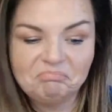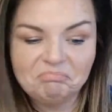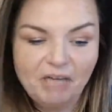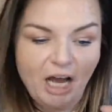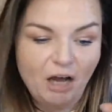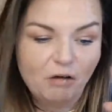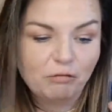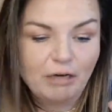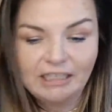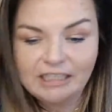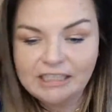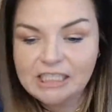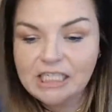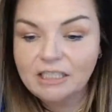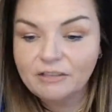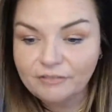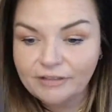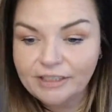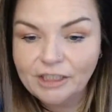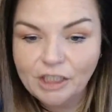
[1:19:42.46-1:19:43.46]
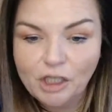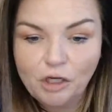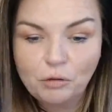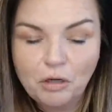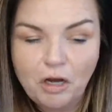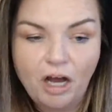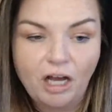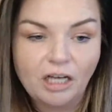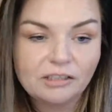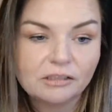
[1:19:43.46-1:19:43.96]
a relatively low
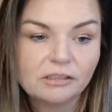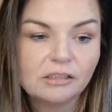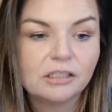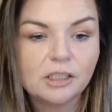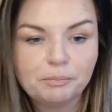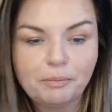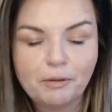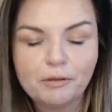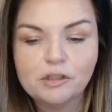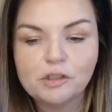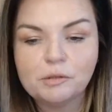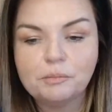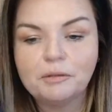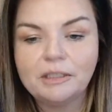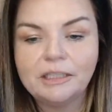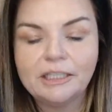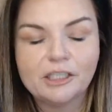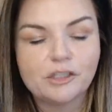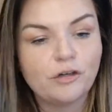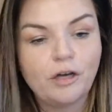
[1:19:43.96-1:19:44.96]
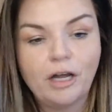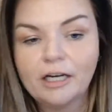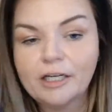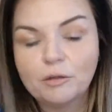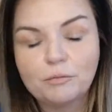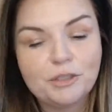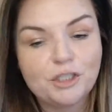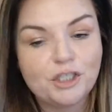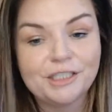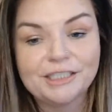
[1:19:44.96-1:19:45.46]
cost disposable electronic,
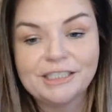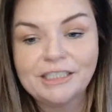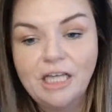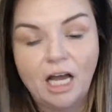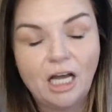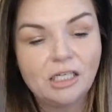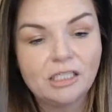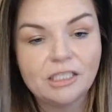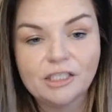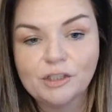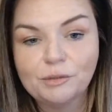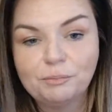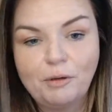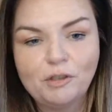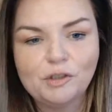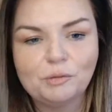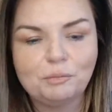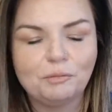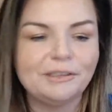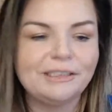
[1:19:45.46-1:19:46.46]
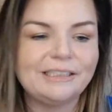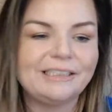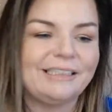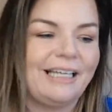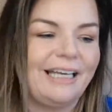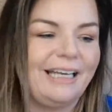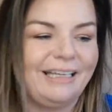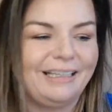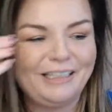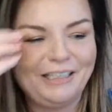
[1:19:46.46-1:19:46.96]
which is not disposable. It's
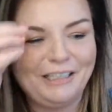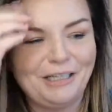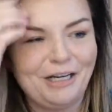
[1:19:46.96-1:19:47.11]
like,